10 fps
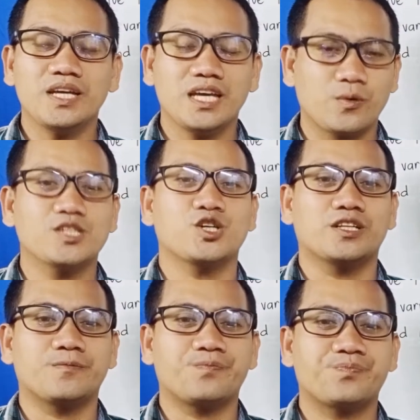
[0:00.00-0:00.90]

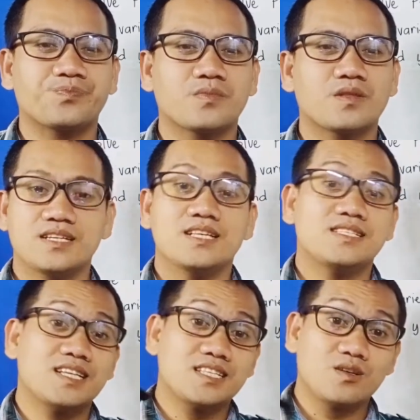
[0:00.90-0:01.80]
equation.
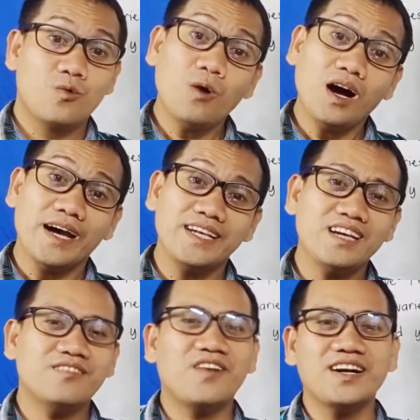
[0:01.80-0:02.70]
Since y
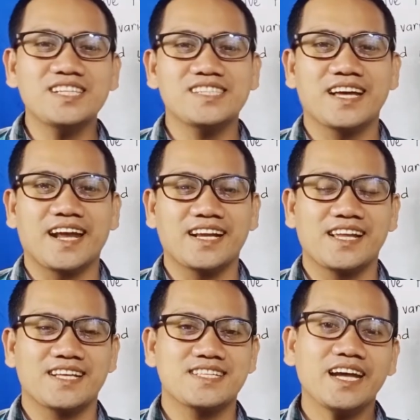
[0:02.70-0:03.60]
varies
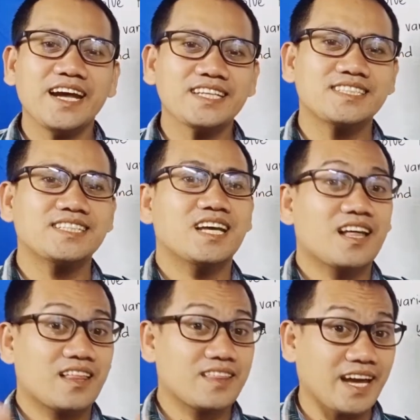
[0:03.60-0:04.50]
directly as x,
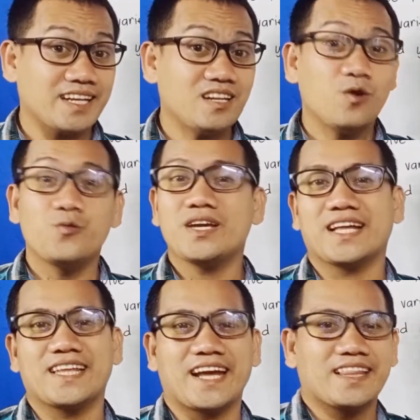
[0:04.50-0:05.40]
then we
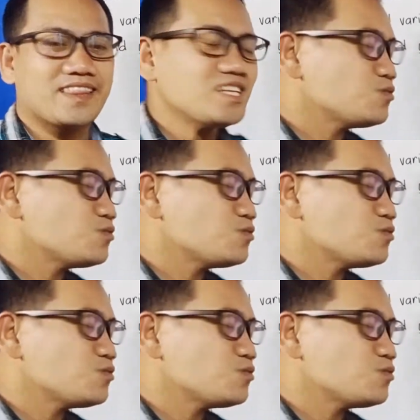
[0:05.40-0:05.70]
can write this